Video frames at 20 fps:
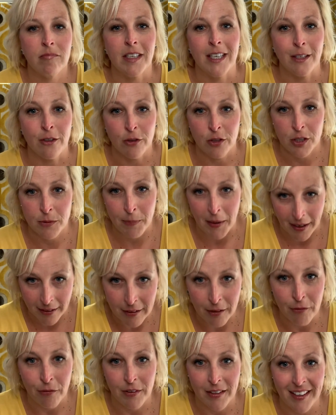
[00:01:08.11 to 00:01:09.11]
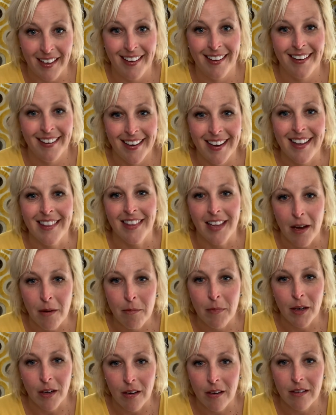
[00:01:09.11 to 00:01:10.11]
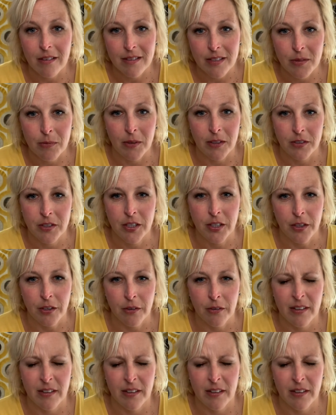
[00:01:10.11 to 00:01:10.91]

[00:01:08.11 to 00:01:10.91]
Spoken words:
introspectively in that mirror as well too?